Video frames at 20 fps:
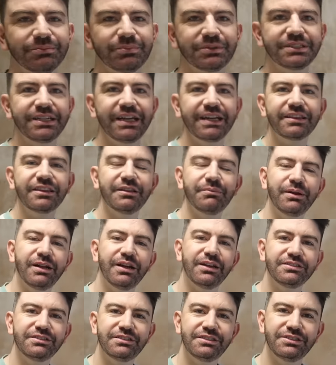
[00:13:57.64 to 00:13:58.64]
to protect the
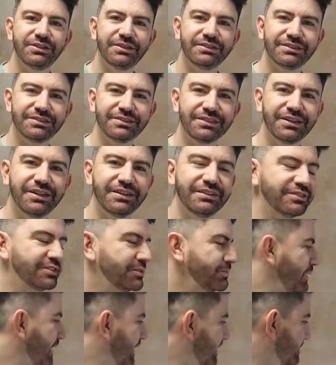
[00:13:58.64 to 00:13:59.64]
plaster so it doesn't kind of
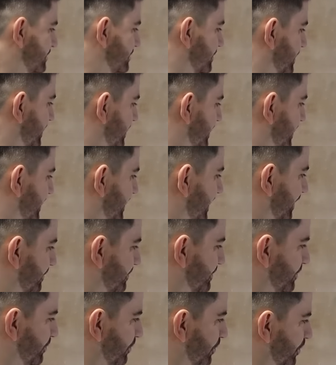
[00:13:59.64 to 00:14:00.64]
splash
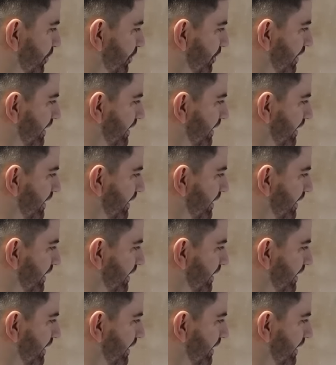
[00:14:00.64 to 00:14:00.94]
up the wall